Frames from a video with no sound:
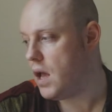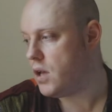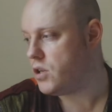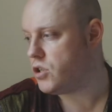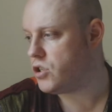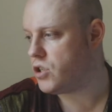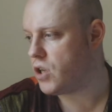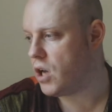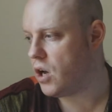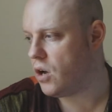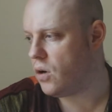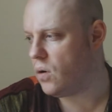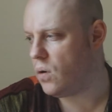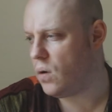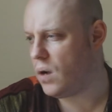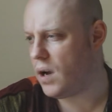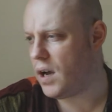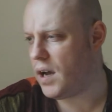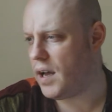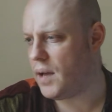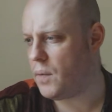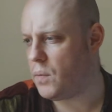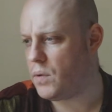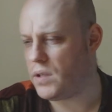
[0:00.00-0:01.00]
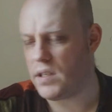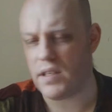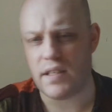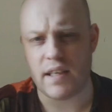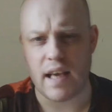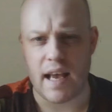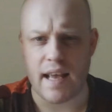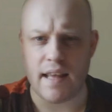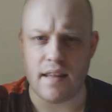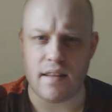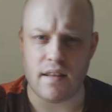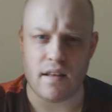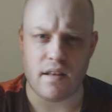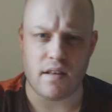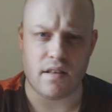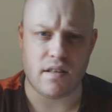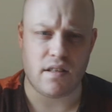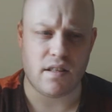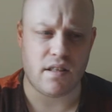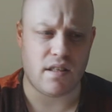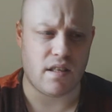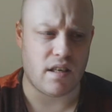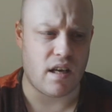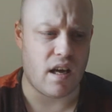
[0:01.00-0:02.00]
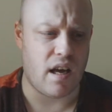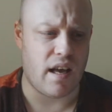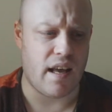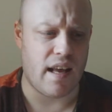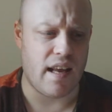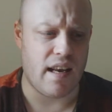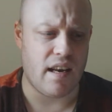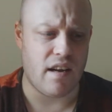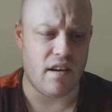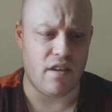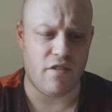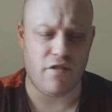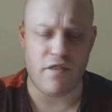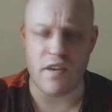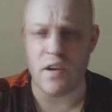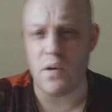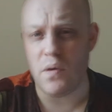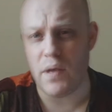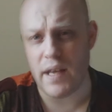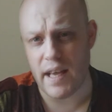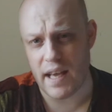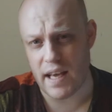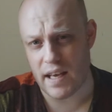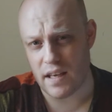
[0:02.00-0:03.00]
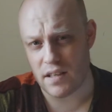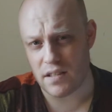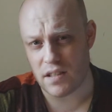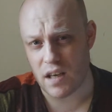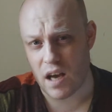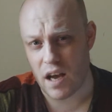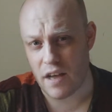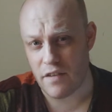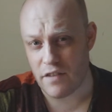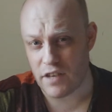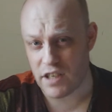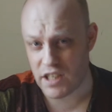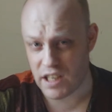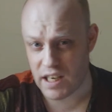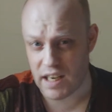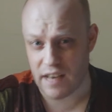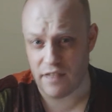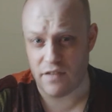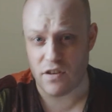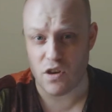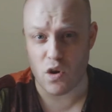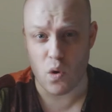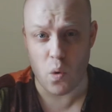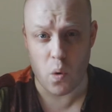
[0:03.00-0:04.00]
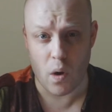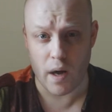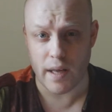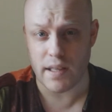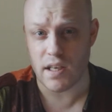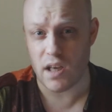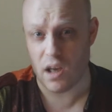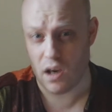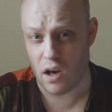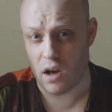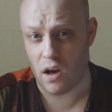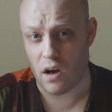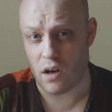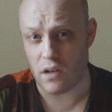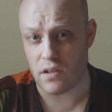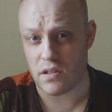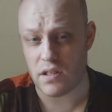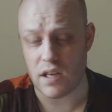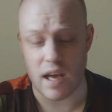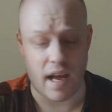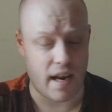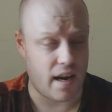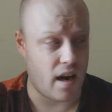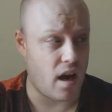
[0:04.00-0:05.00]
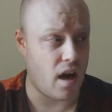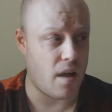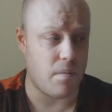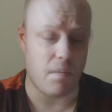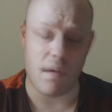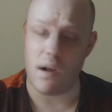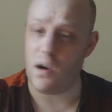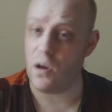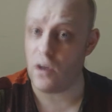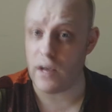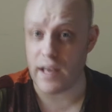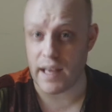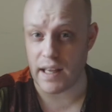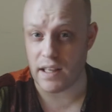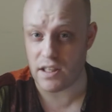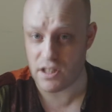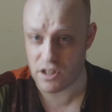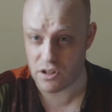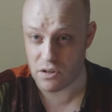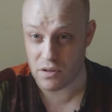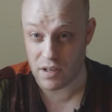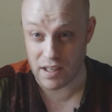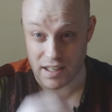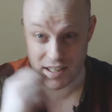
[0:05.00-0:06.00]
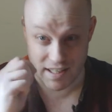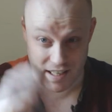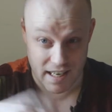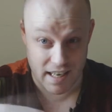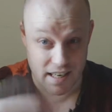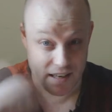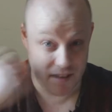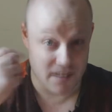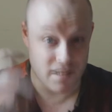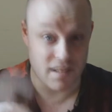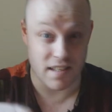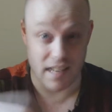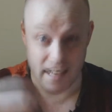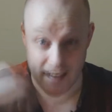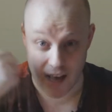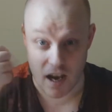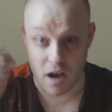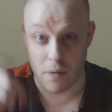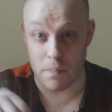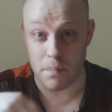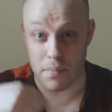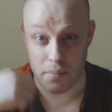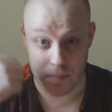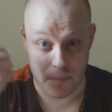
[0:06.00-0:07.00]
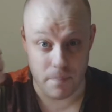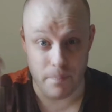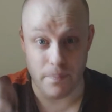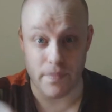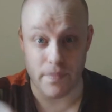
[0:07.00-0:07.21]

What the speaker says: So I would say that in a few years I've achieved quite a lot, and I'm looking to continuously up